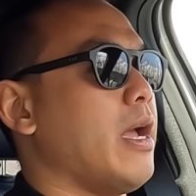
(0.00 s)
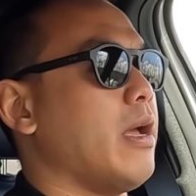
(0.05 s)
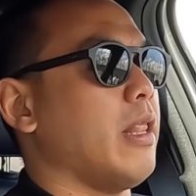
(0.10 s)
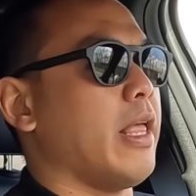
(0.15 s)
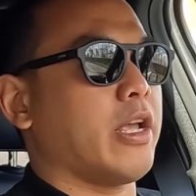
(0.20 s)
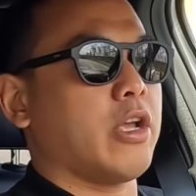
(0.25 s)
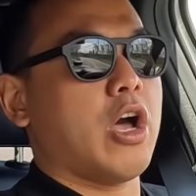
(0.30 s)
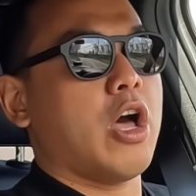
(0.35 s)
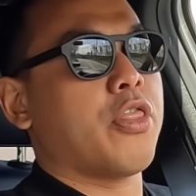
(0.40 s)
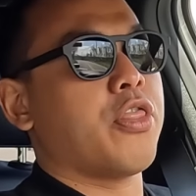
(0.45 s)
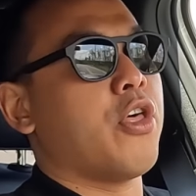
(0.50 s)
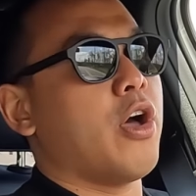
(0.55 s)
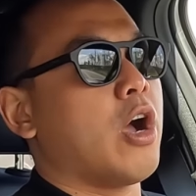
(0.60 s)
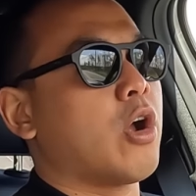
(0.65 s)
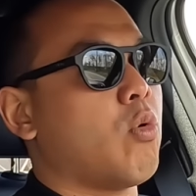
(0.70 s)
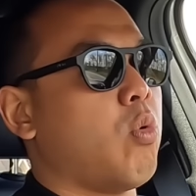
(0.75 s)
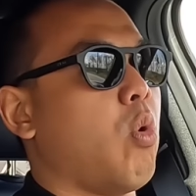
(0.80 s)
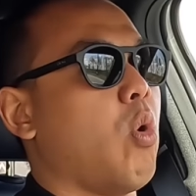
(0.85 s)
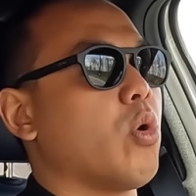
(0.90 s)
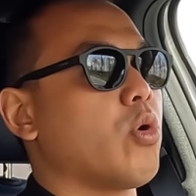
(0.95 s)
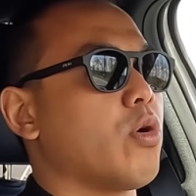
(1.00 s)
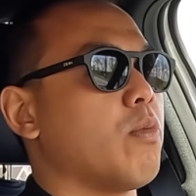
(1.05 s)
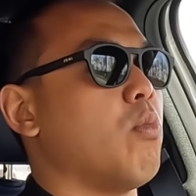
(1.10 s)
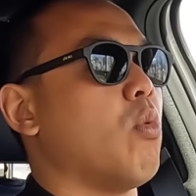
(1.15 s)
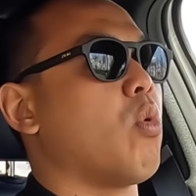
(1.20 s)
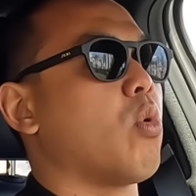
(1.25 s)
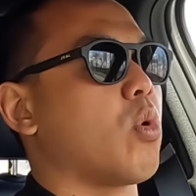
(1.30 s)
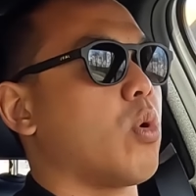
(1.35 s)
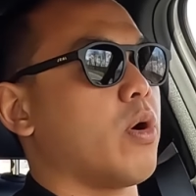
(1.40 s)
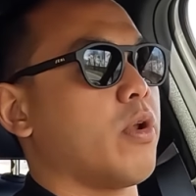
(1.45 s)
like a, a quarter
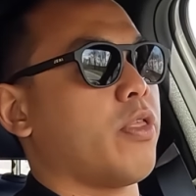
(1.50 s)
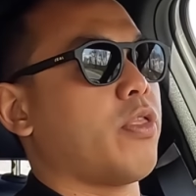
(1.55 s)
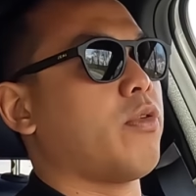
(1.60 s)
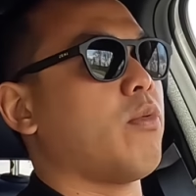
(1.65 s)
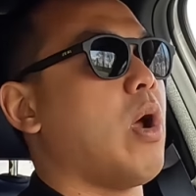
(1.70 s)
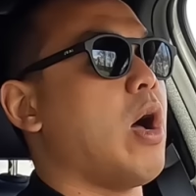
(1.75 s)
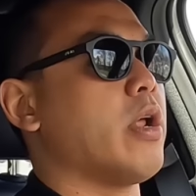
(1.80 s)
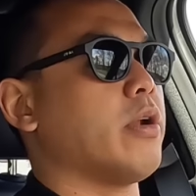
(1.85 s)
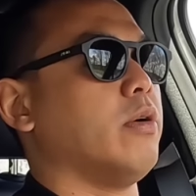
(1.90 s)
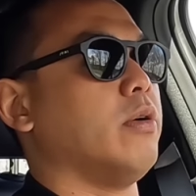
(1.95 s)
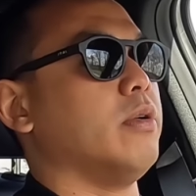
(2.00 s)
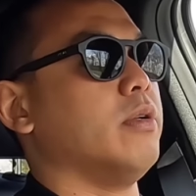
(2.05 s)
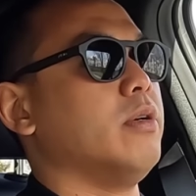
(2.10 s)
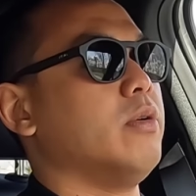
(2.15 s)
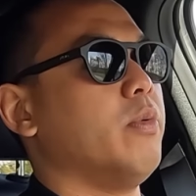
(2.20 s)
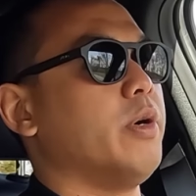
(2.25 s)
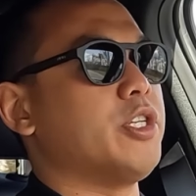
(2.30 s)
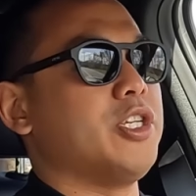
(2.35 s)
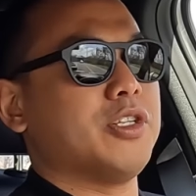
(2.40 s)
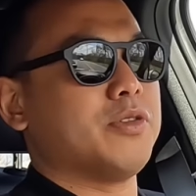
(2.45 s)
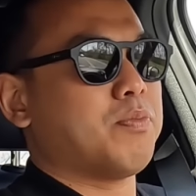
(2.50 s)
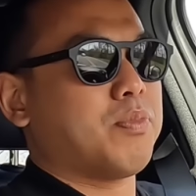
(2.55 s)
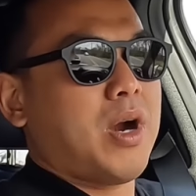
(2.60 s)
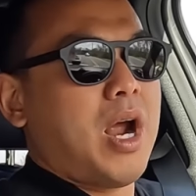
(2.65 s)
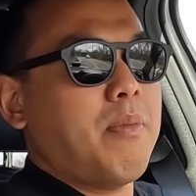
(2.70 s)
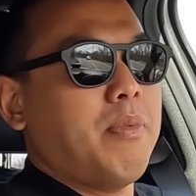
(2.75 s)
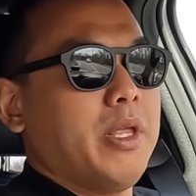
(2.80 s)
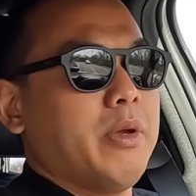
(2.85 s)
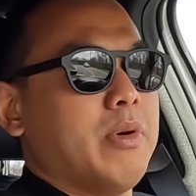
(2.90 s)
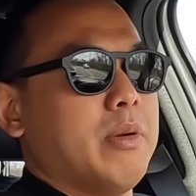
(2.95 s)
more throttle, which is
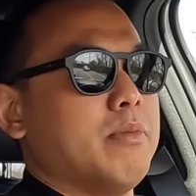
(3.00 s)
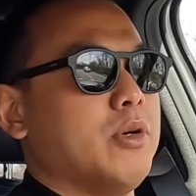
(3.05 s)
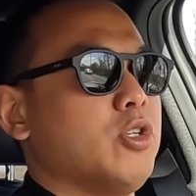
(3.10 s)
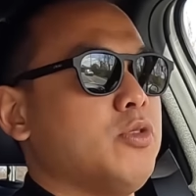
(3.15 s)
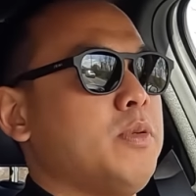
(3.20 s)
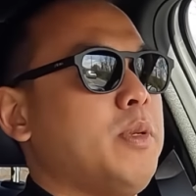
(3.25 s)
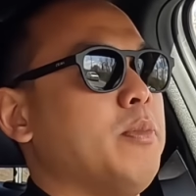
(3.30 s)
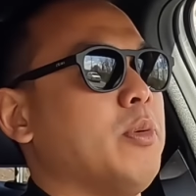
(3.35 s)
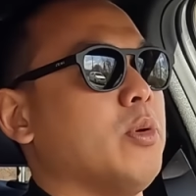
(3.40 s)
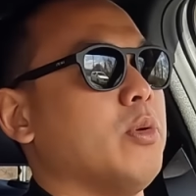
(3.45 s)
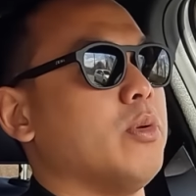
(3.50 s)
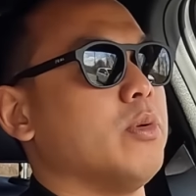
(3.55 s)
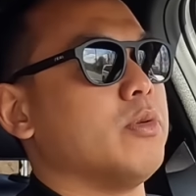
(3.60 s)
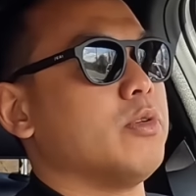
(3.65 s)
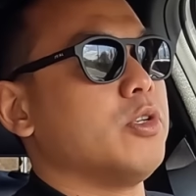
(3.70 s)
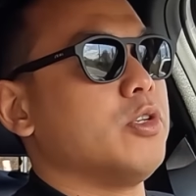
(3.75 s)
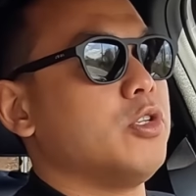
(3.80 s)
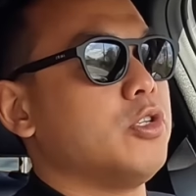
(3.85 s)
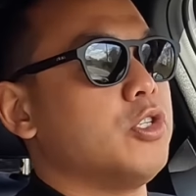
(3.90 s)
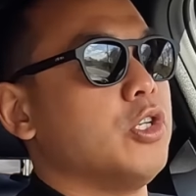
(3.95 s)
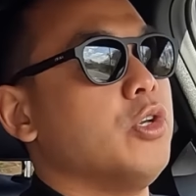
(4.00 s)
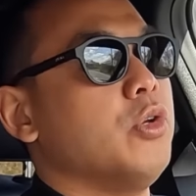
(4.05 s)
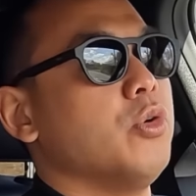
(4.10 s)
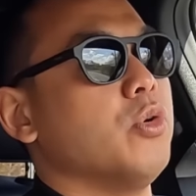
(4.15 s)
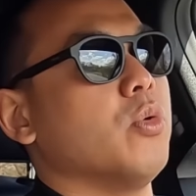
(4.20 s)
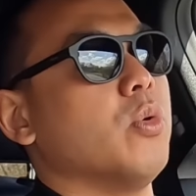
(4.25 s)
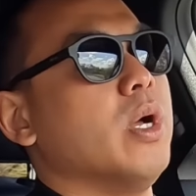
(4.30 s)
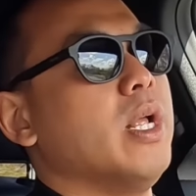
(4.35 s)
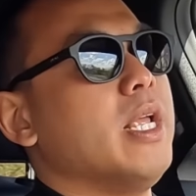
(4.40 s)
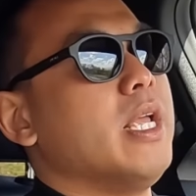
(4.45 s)
probably what most people
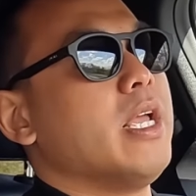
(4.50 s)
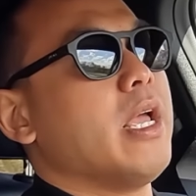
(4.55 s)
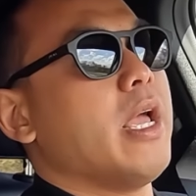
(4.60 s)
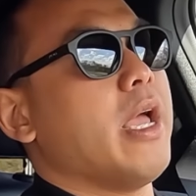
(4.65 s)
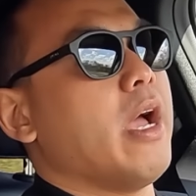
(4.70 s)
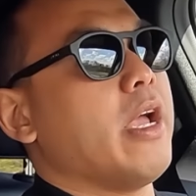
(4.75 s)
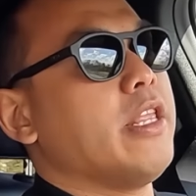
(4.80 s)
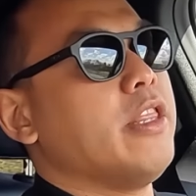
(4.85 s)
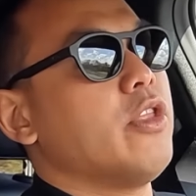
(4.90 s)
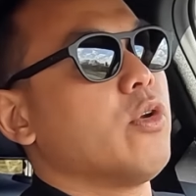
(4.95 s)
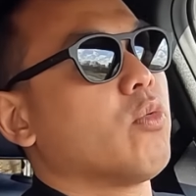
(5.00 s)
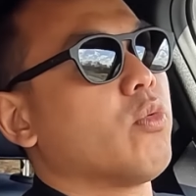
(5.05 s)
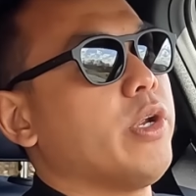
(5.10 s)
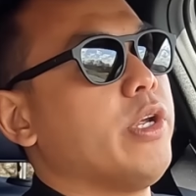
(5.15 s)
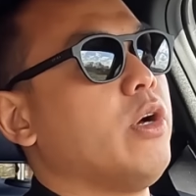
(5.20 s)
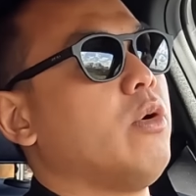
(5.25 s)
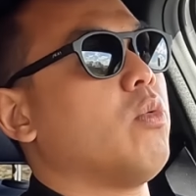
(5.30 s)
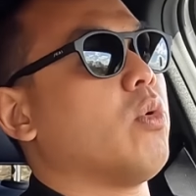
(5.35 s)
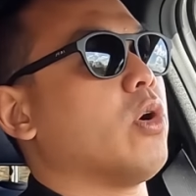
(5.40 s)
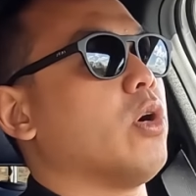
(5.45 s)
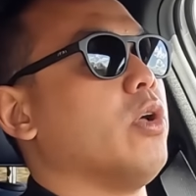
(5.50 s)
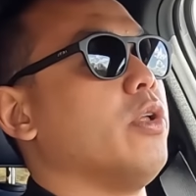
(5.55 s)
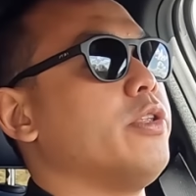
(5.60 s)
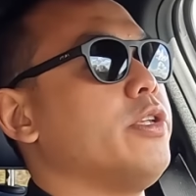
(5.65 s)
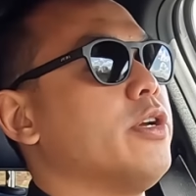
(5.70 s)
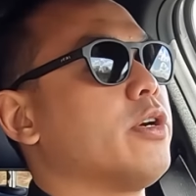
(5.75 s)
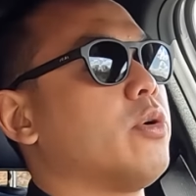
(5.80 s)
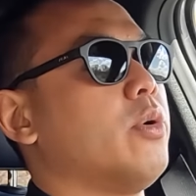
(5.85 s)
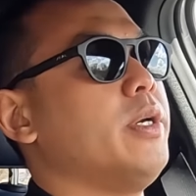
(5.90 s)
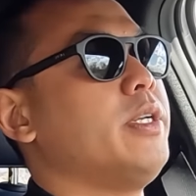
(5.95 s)
do, in the real world,
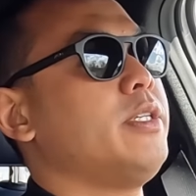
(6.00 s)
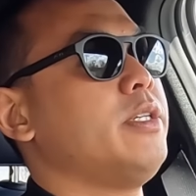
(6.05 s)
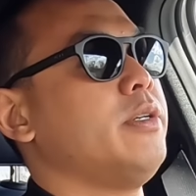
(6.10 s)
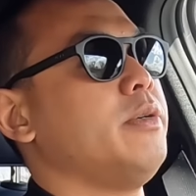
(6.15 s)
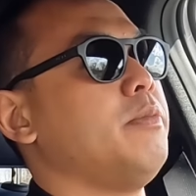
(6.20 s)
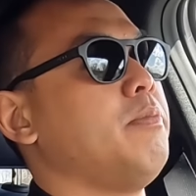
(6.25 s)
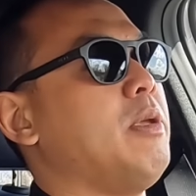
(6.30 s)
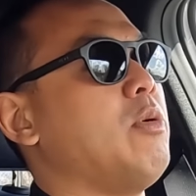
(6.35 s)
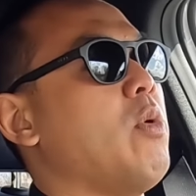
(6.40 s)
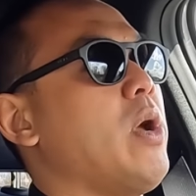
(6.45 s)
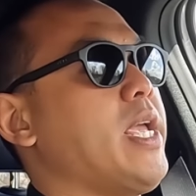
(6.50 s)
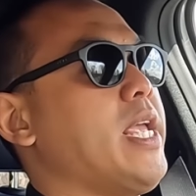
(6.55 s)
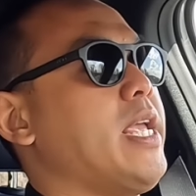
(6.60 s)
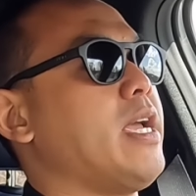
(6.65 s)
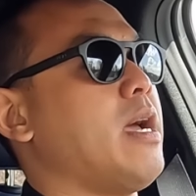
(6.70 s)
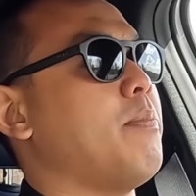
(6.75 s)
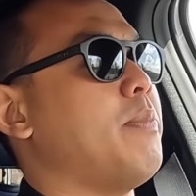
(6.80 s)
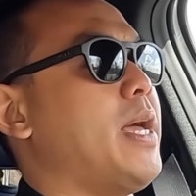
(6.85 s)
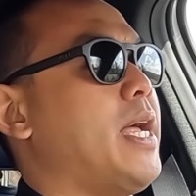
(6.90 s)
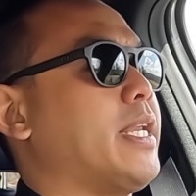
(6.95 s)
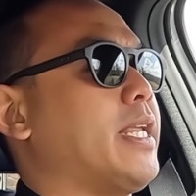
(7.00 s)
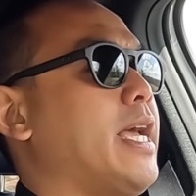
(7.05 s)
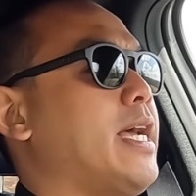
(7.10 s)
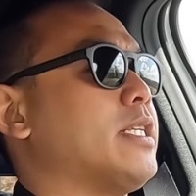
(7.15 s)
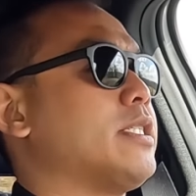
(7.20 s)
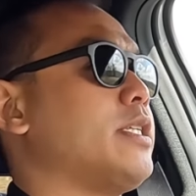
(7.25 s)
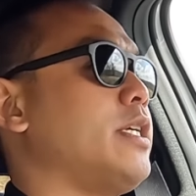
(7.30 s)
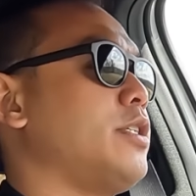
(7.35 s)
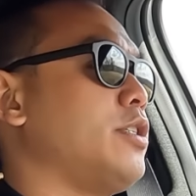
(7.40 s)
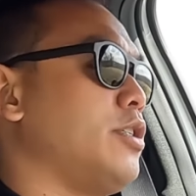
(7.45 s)
you're going to be waking up that
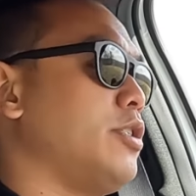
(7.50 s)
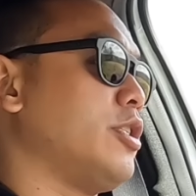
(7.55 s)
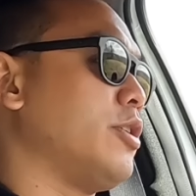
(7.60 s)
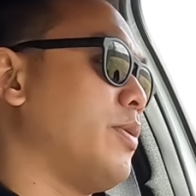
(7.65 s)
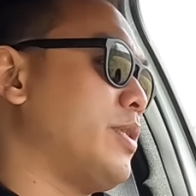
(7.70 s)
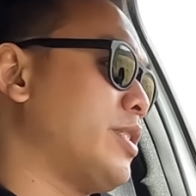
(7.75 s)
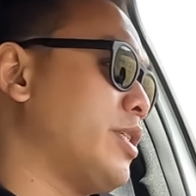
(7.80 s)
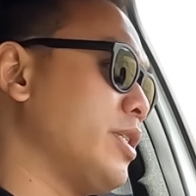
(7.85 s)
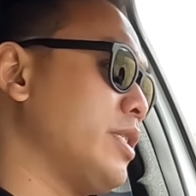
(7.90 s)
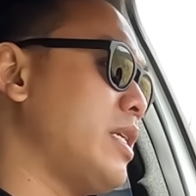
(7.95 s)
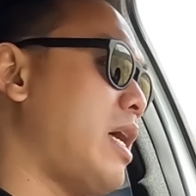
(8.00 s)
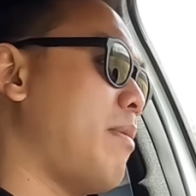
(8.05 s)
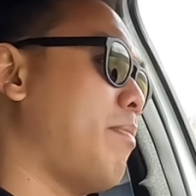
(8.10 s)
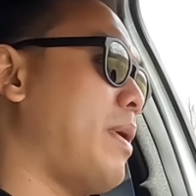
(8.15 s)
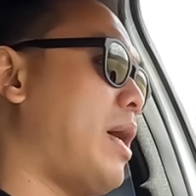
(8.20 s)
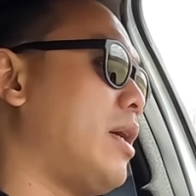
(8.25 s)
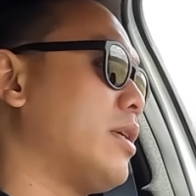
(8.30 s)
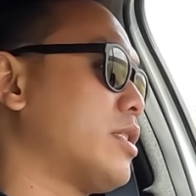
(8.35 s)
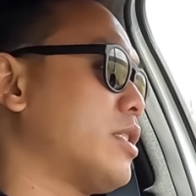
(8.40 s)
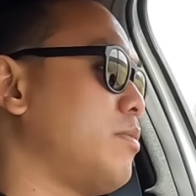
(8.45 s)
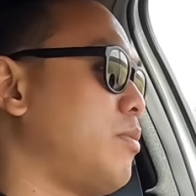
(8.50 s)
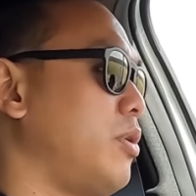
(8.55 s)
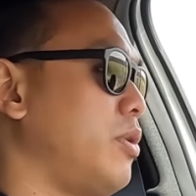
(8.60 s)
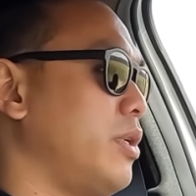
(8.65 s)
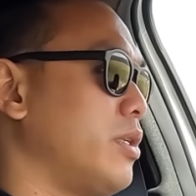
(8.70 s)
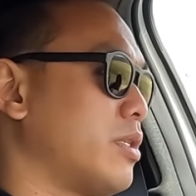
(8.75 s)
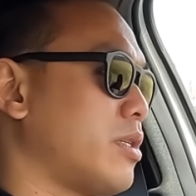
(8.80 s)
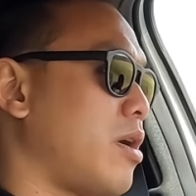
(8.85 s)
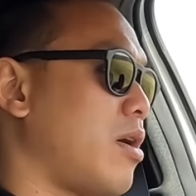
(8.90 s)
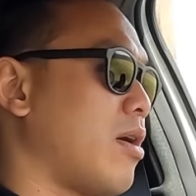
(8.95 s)
gas engine. So it's just not possible in
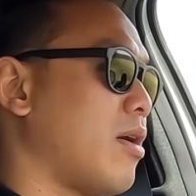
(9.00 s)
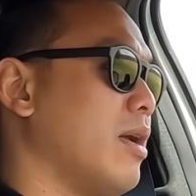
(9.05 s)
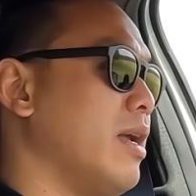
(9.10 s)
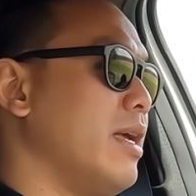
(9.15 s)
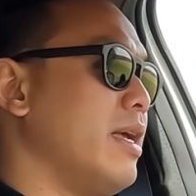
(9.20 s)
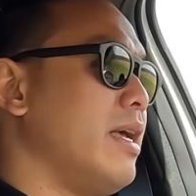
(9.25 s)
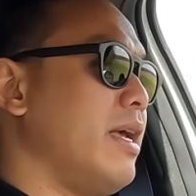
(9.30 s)
this car.